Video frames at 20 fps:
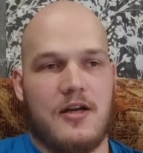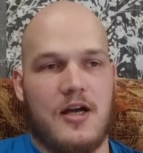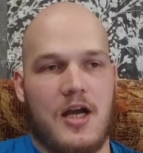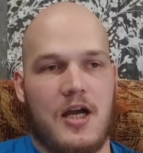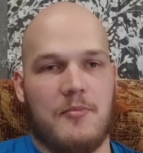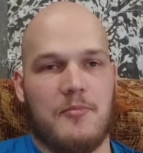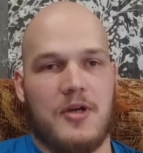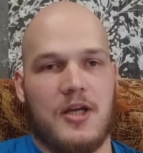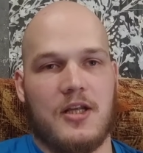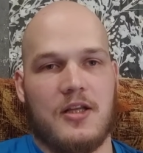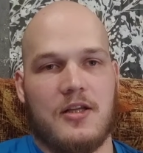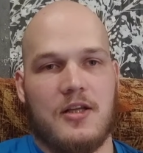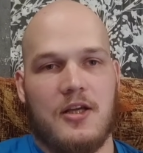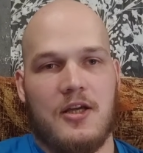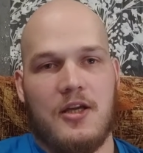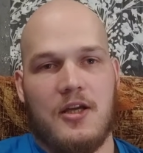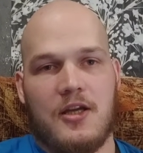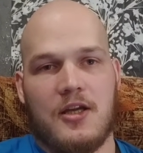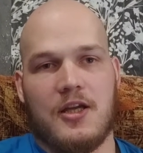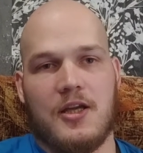I mean,
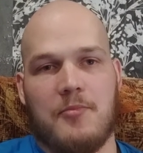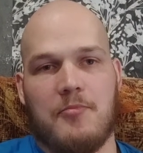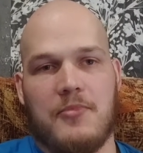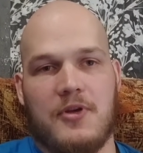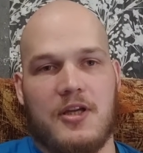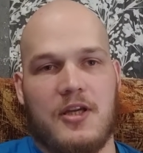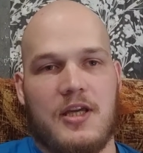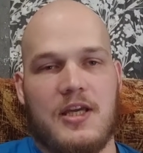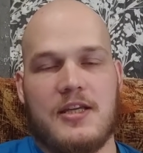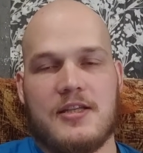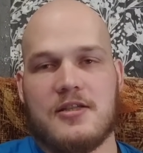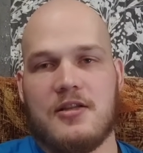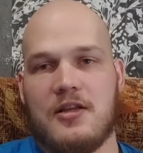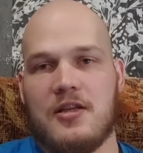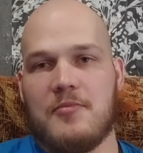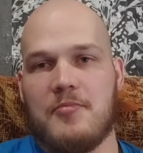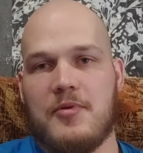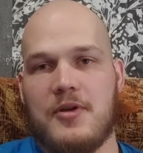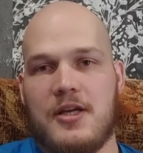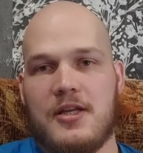he
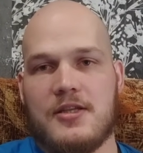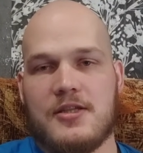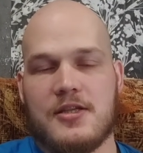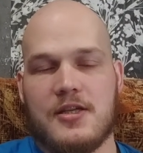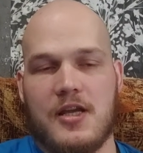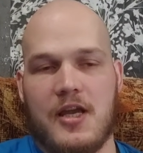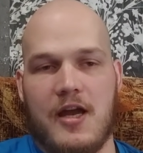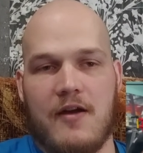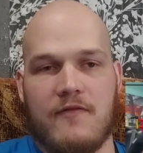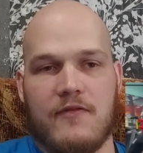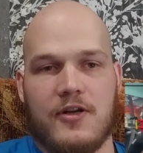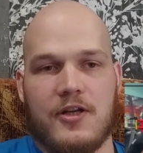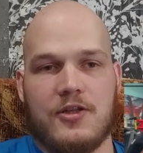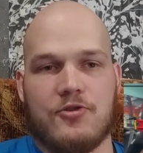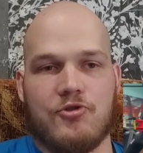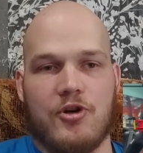easily beats every